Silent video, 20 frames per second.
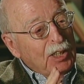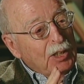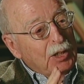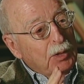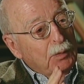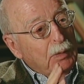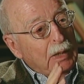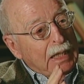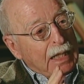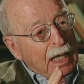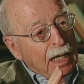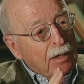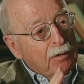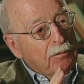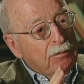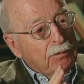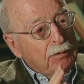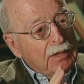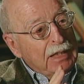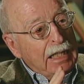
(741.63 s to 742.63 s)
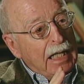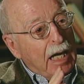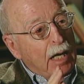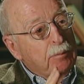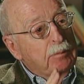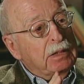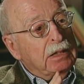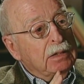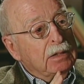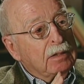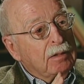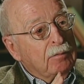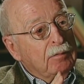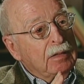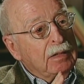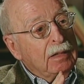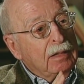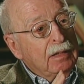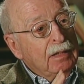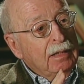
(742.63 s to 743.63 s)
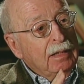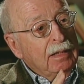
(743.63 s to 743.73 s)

to account for the absence of it.